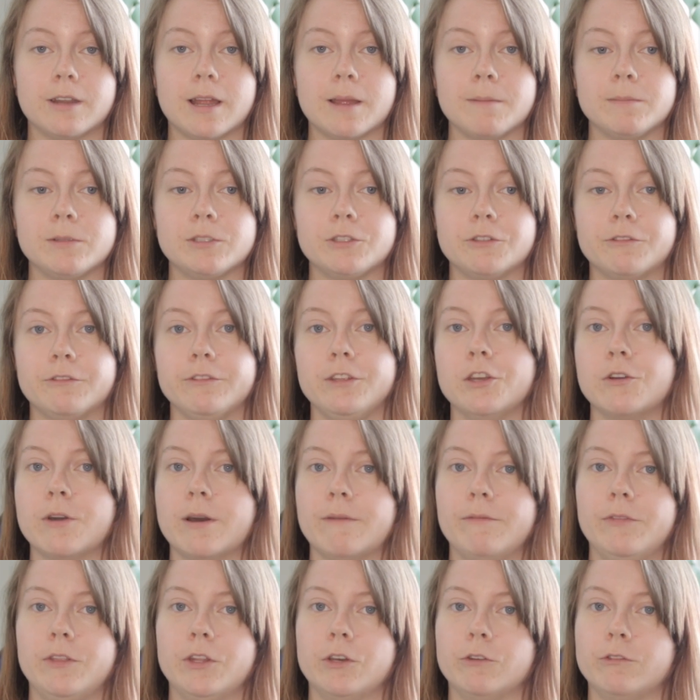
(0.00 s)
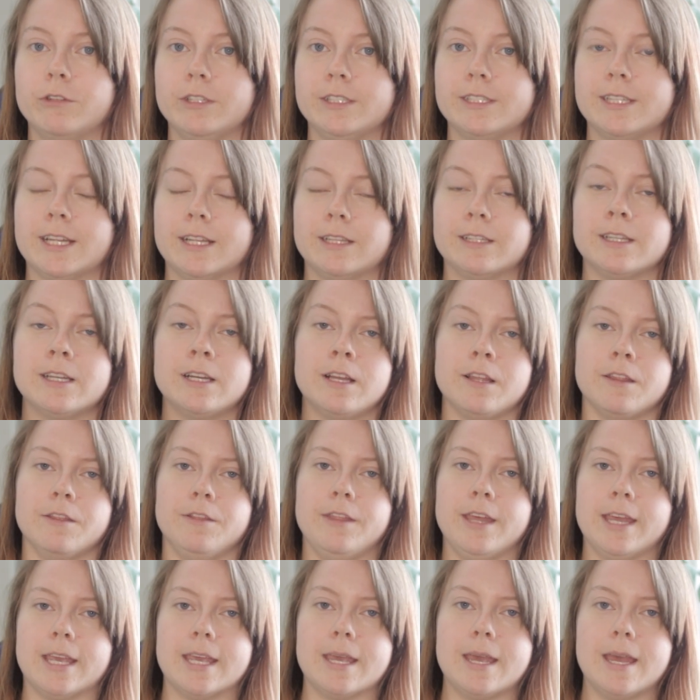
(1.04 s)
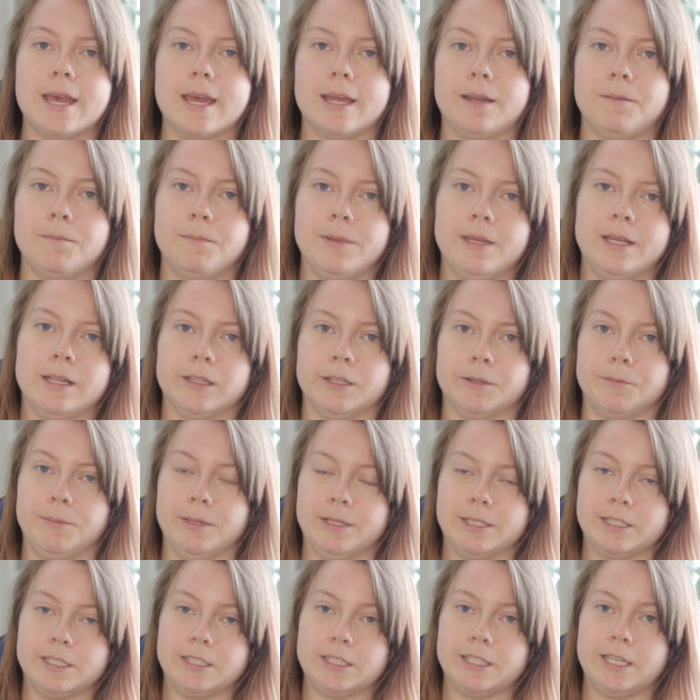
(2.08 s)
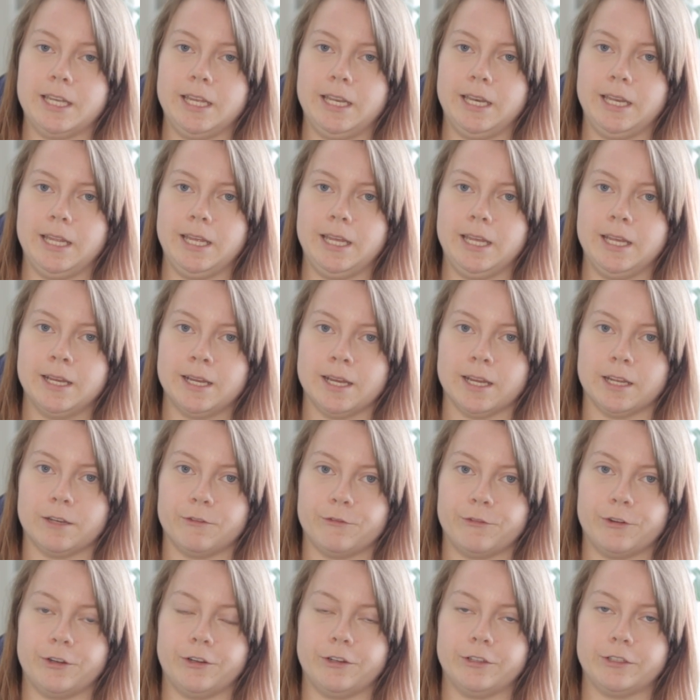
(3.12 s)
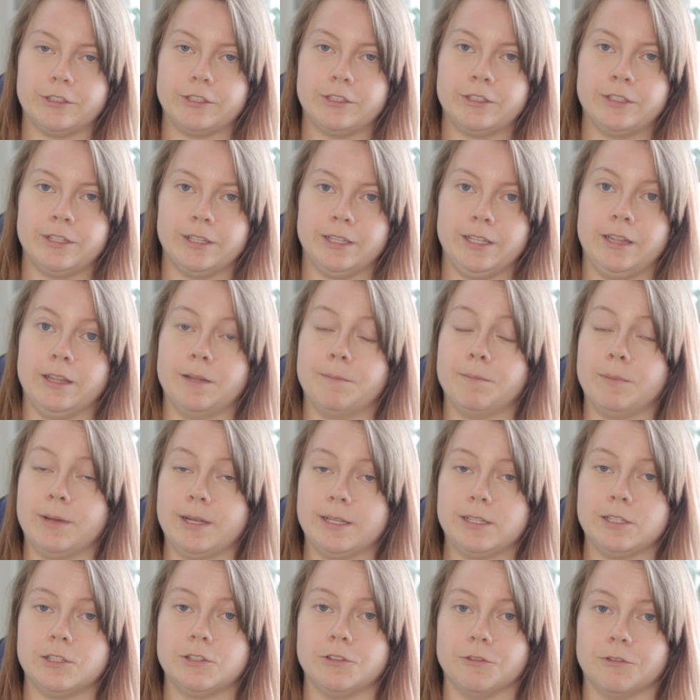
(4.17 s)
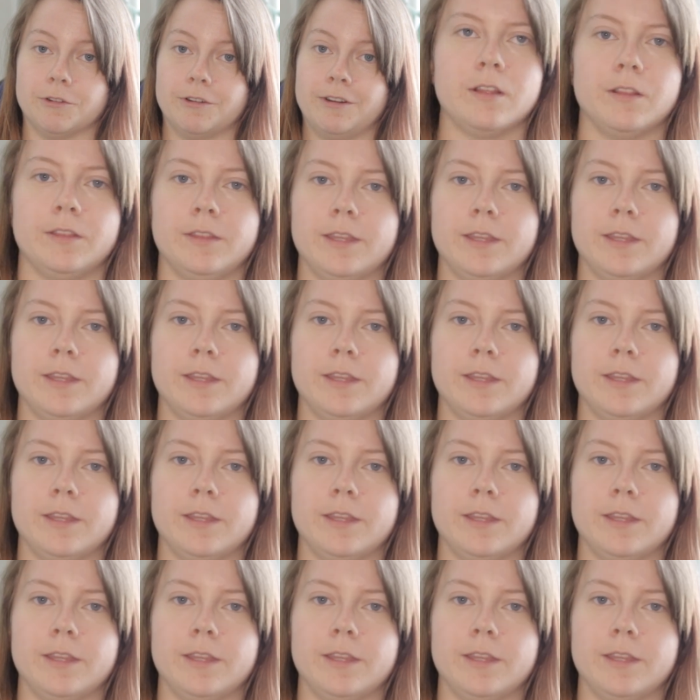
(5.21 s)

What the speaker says: I'm sure you have noticed that they can be a little bit skinny at first in the pet store.